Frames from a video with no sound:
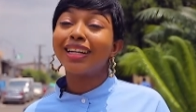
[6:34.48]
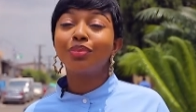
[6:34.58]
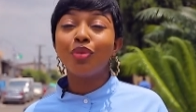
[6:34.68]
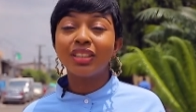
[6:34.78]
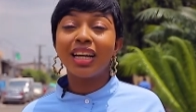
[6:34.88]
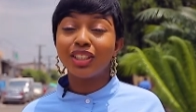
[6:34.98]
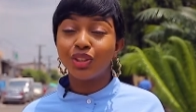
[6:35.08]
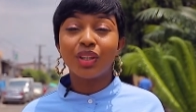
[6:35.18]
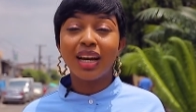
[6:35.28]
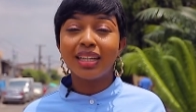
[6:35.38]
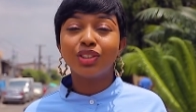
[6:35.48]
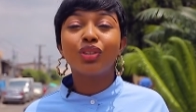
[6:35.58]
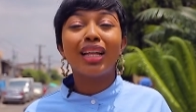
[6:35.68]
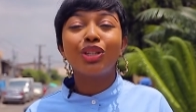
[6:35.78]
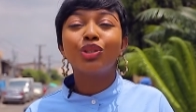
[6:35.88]
as much as you can
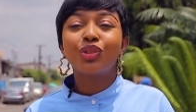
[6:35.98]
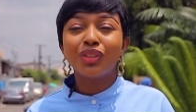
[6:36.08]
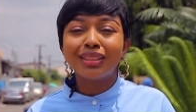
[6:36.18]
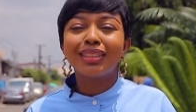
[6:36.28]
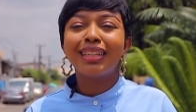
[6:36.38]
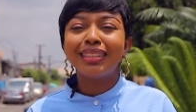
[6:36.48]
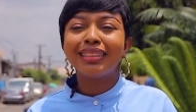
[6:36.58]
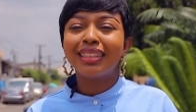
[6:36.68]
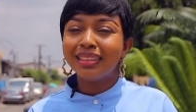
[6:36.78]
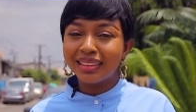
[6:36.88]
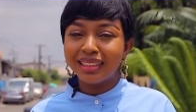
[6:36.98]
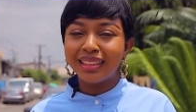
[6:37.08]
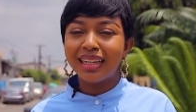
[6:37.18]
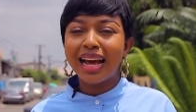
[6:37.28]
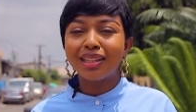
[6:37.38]
so that you treat things
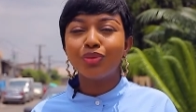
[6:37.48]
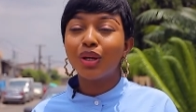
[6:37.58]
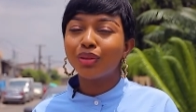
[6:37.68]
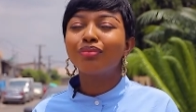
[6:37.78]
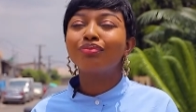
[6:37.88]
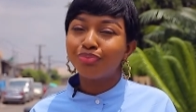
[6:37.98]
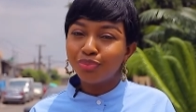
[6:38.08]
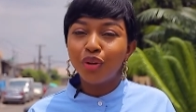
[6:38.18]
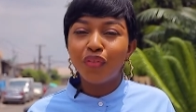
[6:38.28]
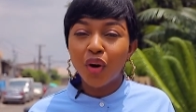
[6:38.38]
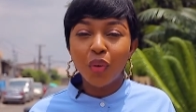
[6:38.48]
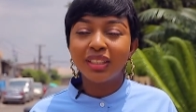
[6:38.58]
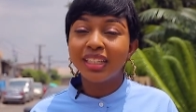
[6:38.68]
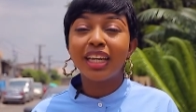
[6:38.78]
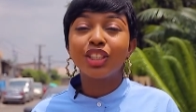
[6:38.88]
easily and, well, move
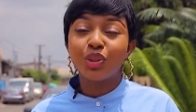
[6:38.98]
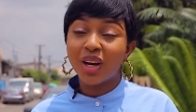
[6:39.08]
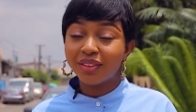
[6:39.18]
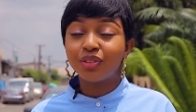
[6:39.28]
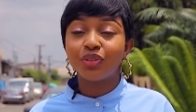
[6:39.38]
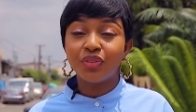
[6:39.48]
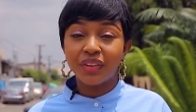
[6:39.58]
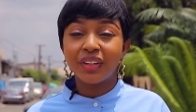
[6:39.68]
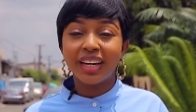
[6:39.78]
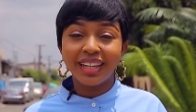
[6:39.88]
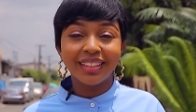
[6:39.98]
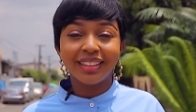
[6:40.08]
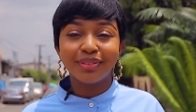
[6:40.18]
forward in case you have to very early.